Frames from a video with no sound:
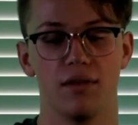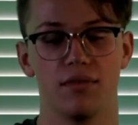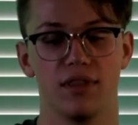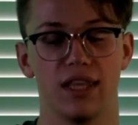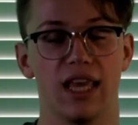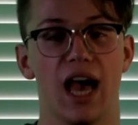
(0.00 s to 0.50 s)

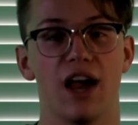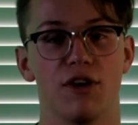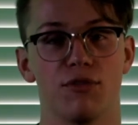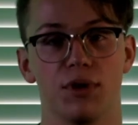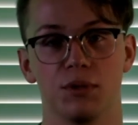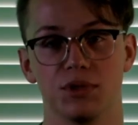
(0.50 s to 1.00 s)
The higher
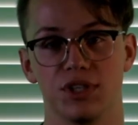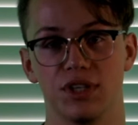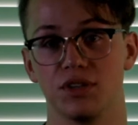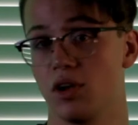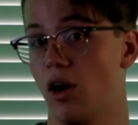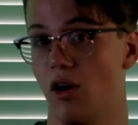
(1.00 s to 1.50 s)

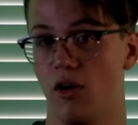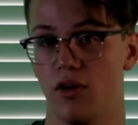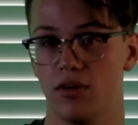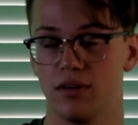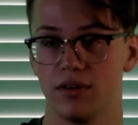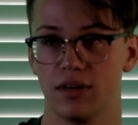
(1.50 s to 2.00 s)
frequencies are
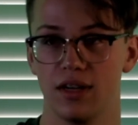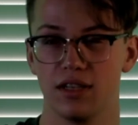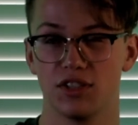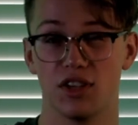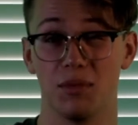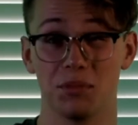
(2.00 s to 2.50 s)

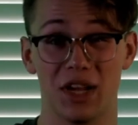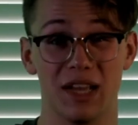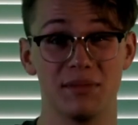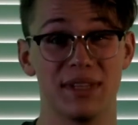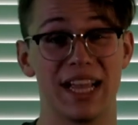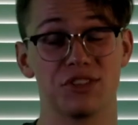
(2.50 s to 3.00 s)

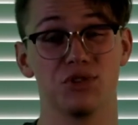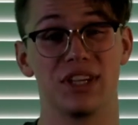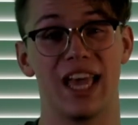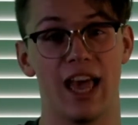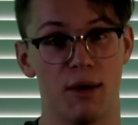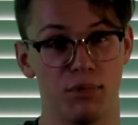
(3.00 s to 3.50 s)
sometimes
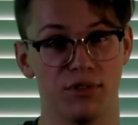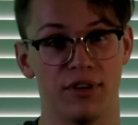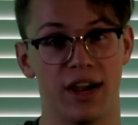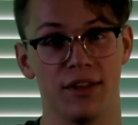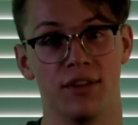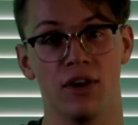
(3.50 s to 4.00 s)
actually
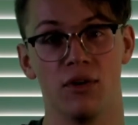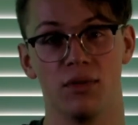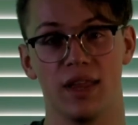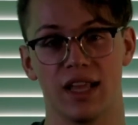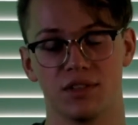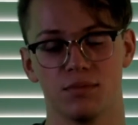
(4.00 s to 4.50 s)
amplified, though.
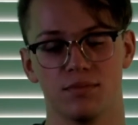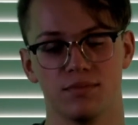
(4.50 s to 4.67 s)
It's